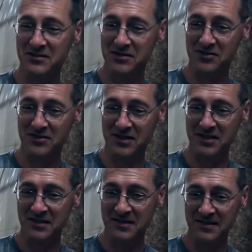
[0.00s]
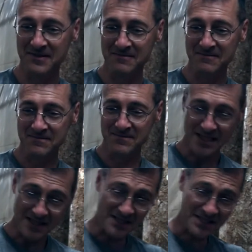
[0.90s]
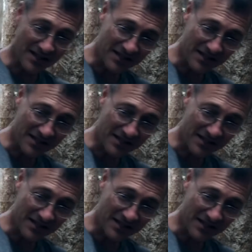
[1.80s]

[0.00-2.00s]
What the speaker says: Certainly. This down